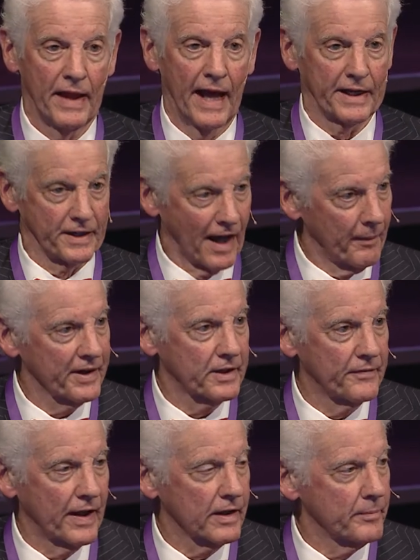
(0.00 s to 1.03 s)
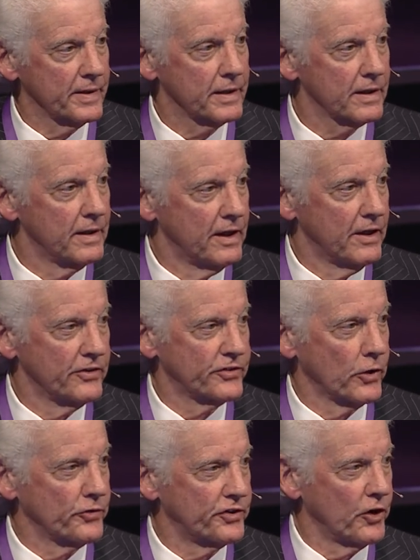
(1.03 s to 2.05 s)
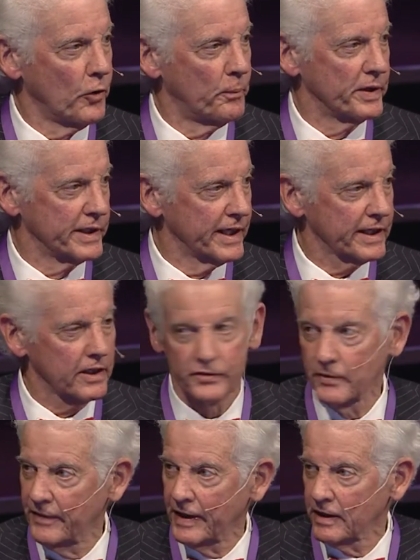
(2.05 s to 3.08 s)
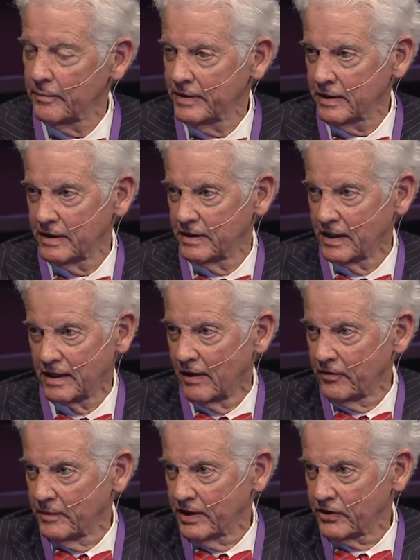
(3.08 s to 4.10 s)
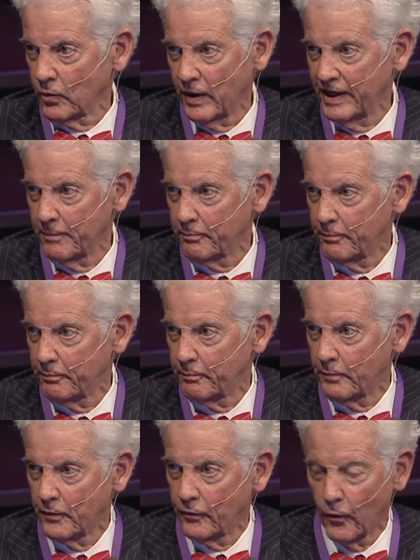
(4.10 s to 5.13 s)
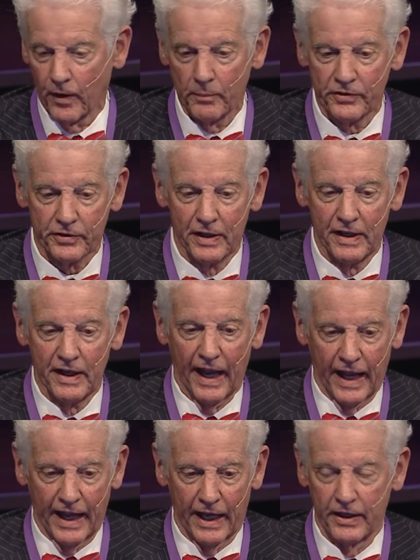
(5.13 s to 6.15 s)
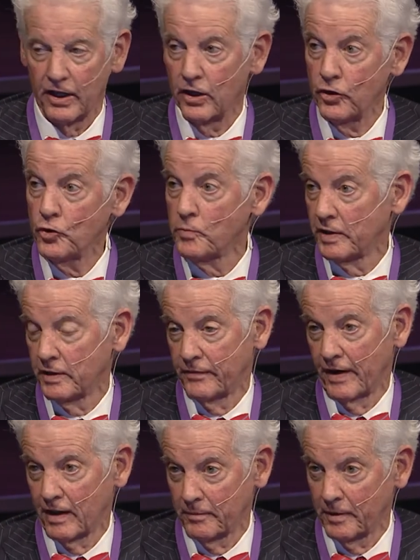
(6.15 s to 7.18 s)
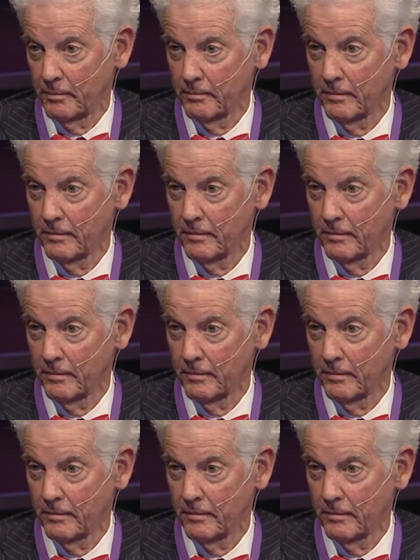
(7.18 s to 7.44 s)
economic development, socio-political development, the government, the way it performs, and human development,